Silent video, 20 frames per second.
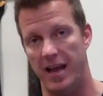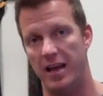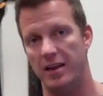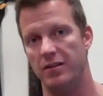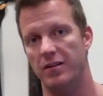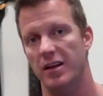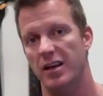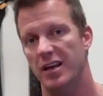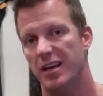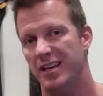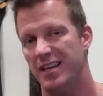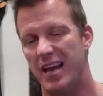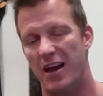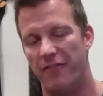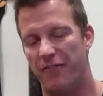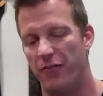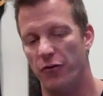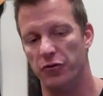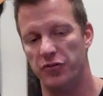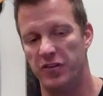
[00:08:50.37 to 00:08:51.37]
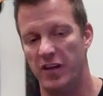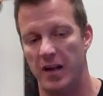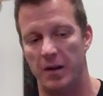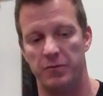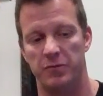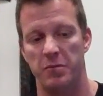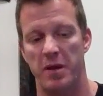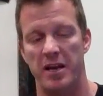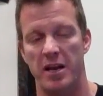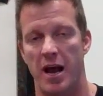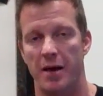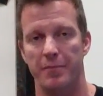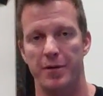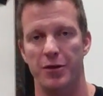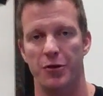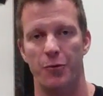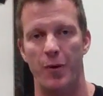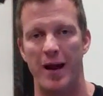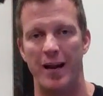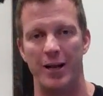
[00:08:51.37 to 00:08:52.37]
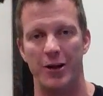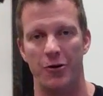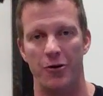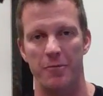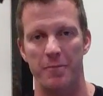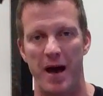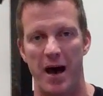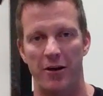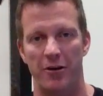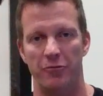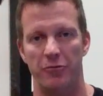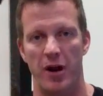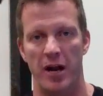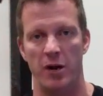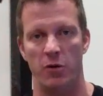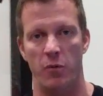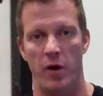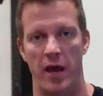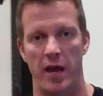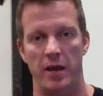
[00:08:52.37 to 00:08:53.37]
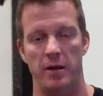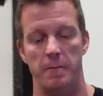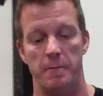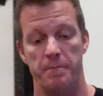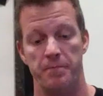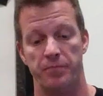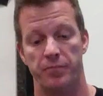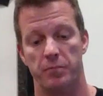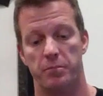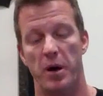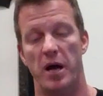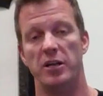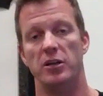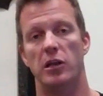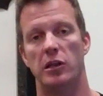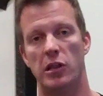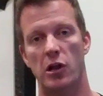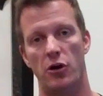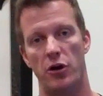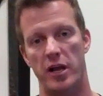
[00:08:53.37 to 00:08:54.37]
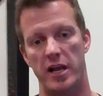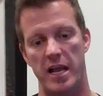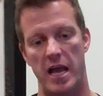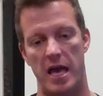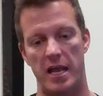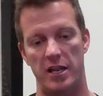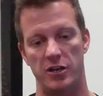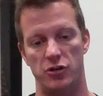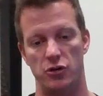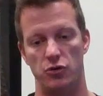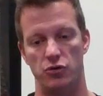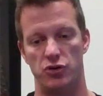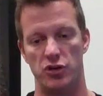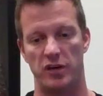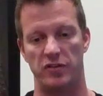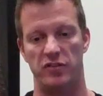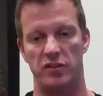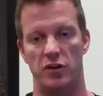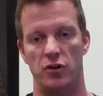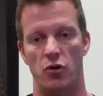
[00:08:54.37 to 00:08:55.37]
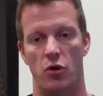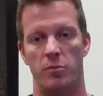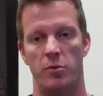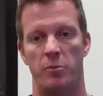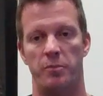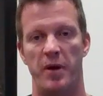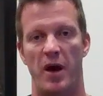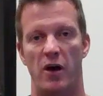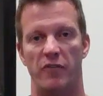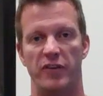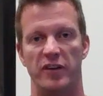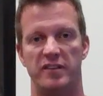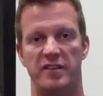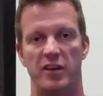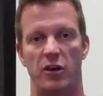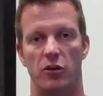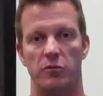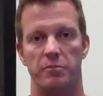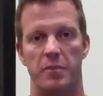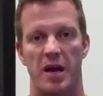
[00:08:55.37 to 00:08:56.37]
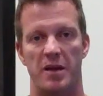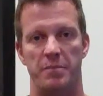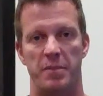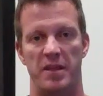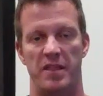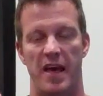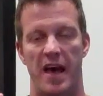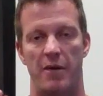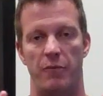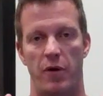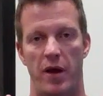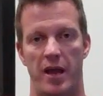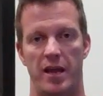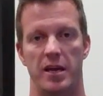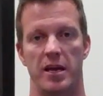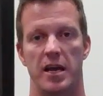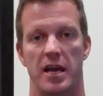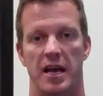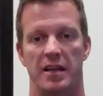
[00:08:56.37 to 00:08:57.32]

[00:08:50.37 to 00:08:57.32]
And yeah, full sit-ups may not be the way to go about it right away, but learning how to do just the normal pelvic tilt might be that way.